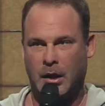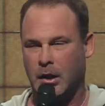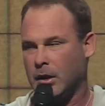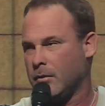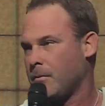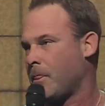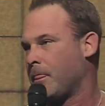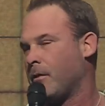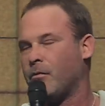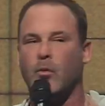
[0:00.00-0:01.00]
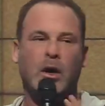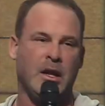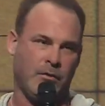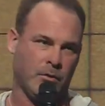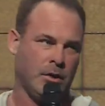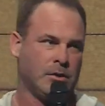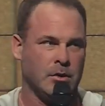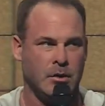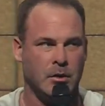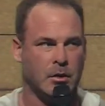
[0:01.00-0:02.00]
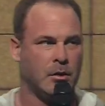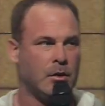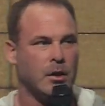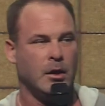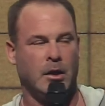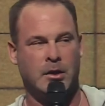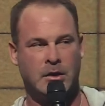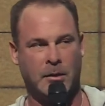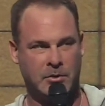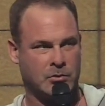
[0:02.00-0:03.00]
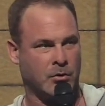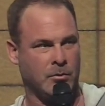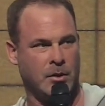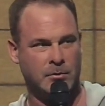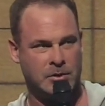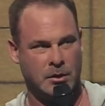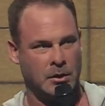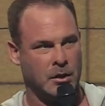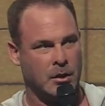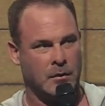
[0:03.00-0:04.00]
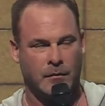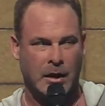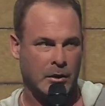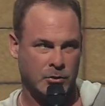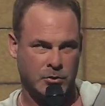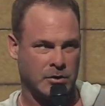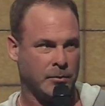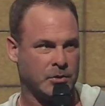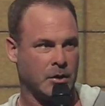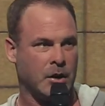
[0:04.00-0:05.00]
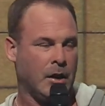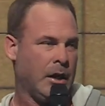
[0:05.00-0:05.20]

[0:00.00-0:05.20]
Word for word: and for whatever reason, anytime a storm comes in, I lose reception.